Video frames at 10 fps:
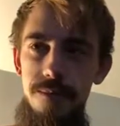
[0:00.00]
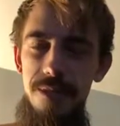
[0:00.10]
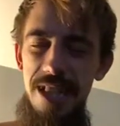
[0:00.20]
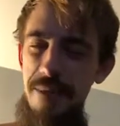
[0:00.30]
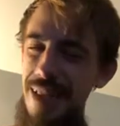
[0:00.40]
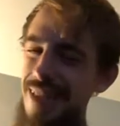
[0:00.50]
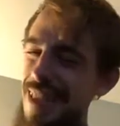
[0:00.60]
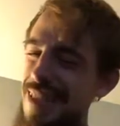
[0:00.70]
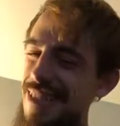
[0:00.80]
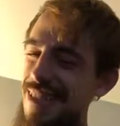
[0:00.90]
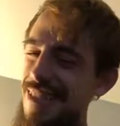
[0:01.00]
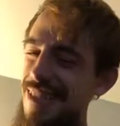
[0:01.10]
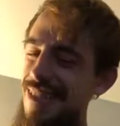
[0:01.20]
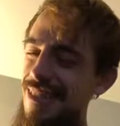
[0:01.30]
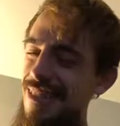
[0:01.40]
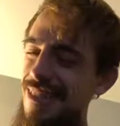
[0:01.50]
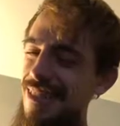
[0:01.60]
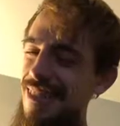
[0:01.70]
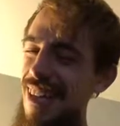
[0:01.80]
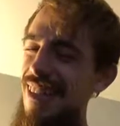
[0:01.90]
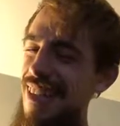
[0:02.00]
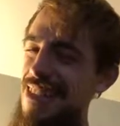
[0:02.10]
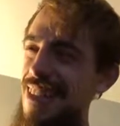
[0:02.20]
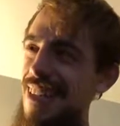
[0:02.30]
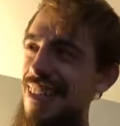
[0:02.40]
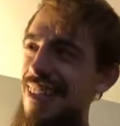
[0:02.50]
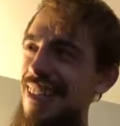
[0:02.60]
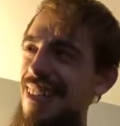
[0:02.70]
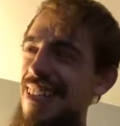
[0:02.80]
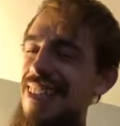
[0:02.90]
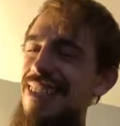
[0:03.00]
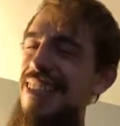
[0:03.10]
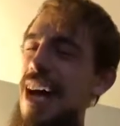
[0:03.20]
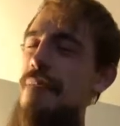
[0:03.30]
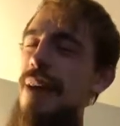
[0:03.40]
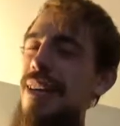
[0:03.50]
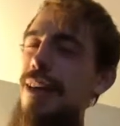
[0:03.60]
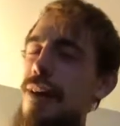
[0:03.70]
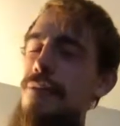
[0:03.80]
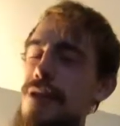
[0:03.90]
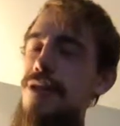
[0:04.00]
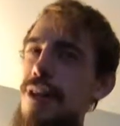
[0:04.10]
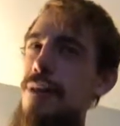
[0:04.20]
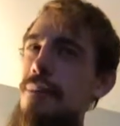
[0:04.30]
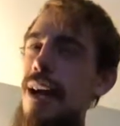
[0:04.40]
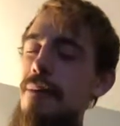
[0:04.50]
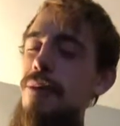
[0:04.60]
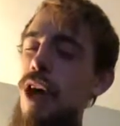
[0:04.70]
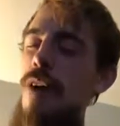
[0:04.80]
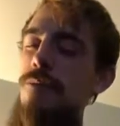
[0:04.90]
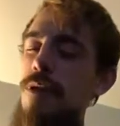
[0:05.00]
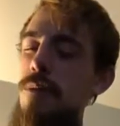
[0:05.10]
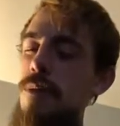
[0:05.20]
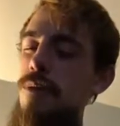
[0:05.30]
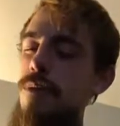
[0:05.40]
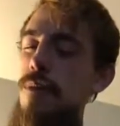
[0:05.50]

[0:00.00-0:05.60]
Does that make sense? I like that. It's not my comfort zone, but I'm comfortable.